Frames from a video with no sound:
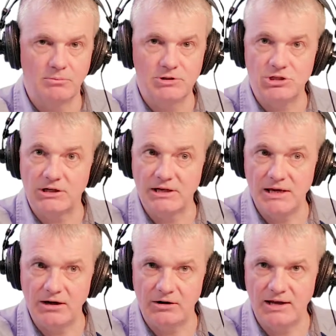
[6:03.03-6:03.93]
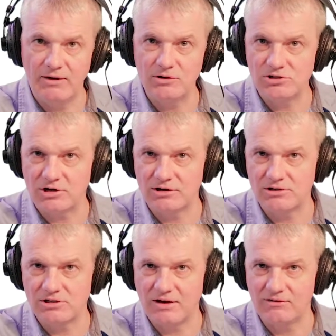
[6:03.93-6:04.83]
But you can hear, now you're starting to
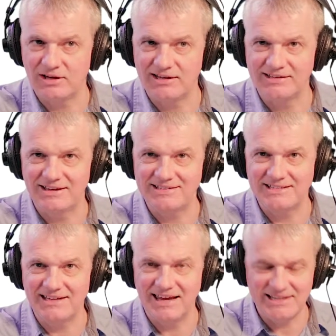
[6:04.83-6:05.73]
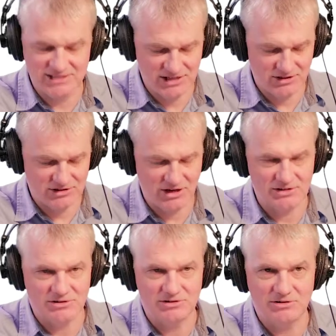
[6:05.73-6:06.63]
sound like 1980s
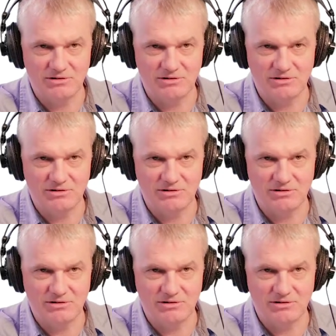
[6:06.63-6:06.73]
synthesizers.